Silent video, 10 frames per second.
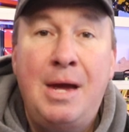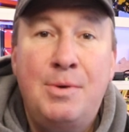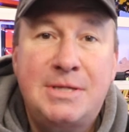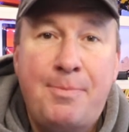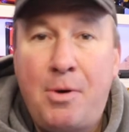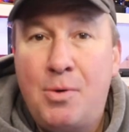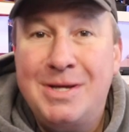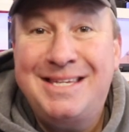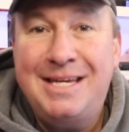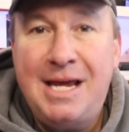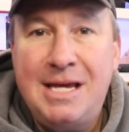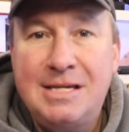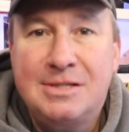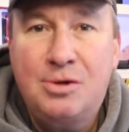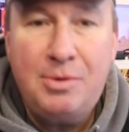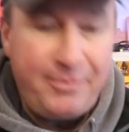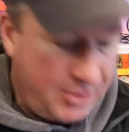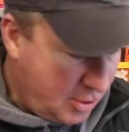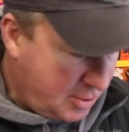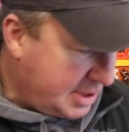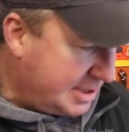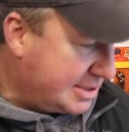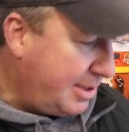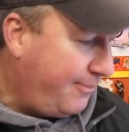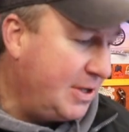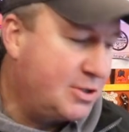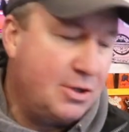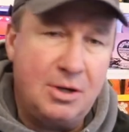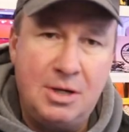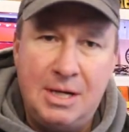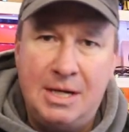Hey, what's up everyone? Today's tool review is going to feature